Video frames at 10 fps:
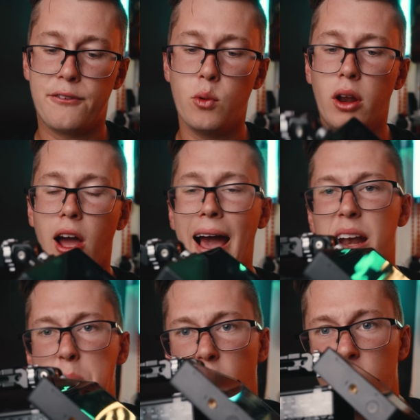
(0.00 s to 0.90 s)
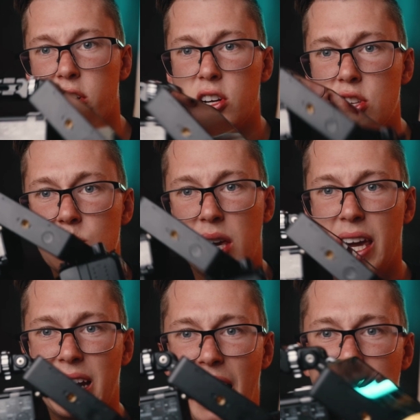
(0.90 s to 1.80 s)
if you want to add a monitor, you
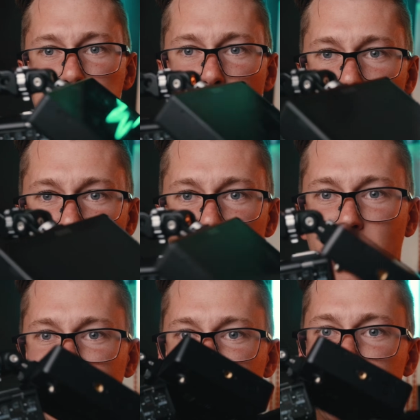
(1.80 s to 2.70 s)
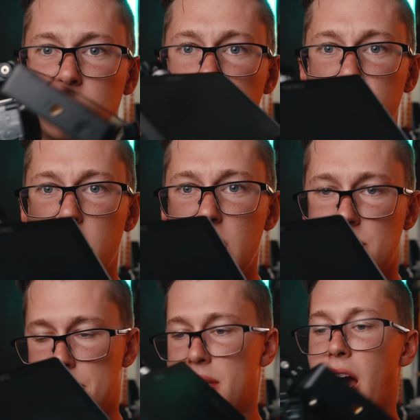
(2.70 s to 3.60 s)
can add a monitor like this, which
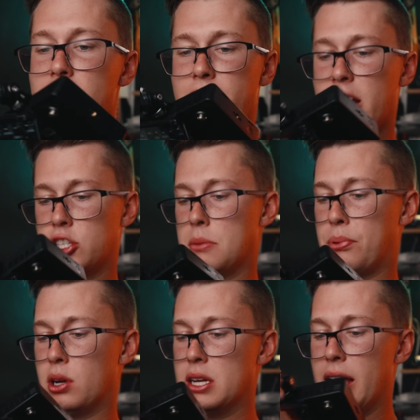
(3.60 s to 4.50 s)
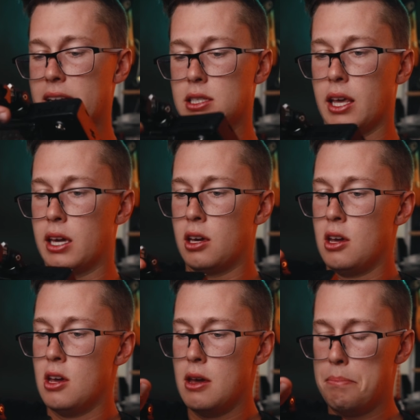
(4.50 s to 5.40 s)
is kind of actually pretty nice. Like
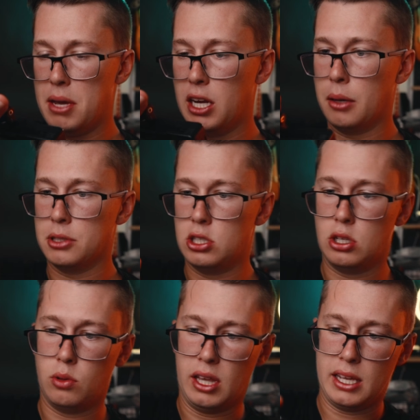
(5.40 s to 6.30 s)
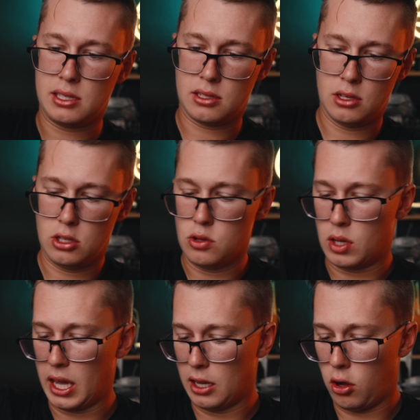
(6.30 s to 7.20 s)
being able to do this, you
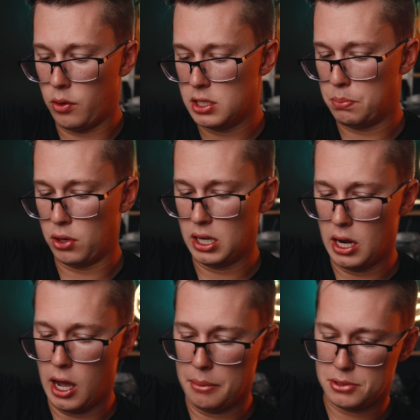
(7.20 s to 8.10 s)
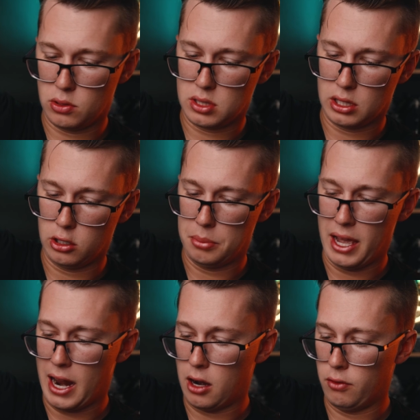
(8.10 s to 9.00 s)
can always bring it up so it's a little
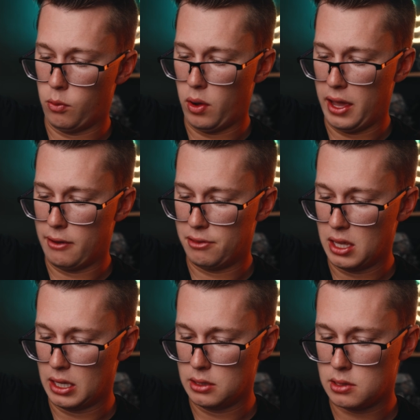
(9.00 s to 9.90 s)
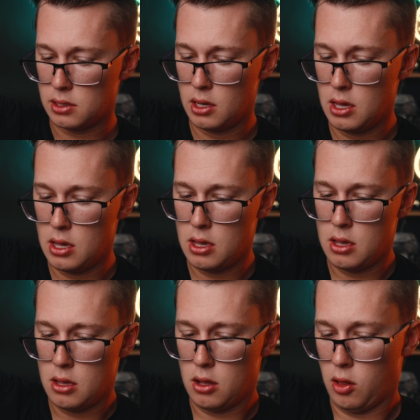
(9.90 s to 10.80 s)
bit out of the way of things.
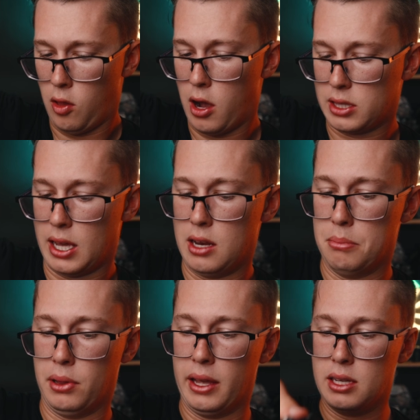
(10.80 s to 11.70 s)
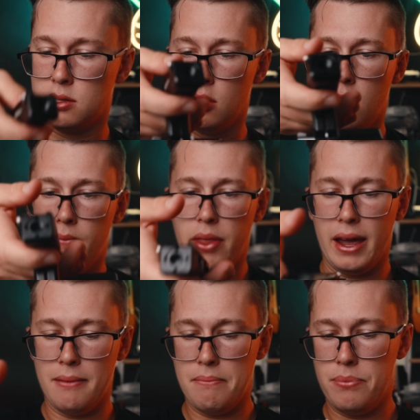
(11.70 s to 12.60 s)
Lock that in place.
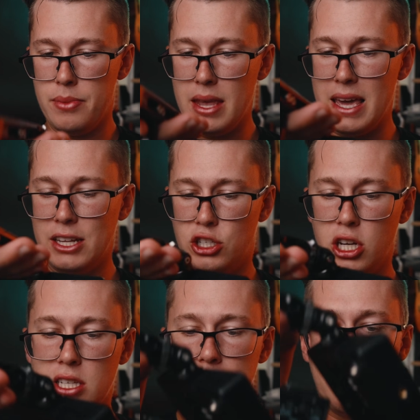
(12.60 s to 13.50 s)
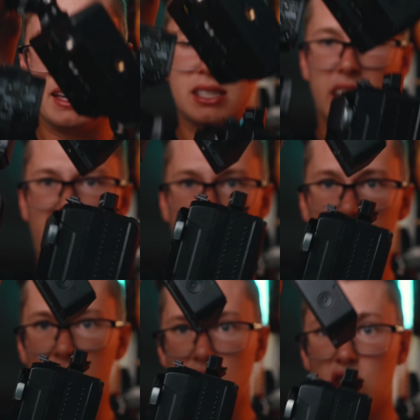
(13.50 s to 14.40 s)
It just makes the
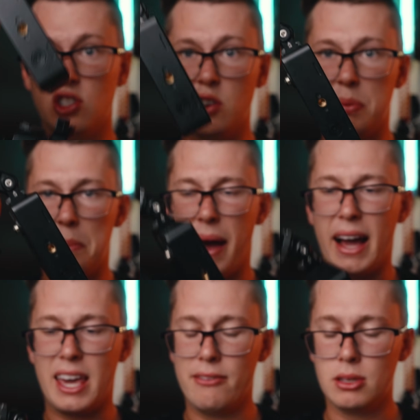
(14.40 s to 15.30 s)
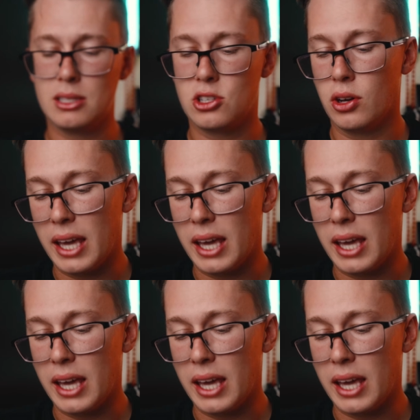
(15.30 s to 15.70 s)
camera super back heavy. So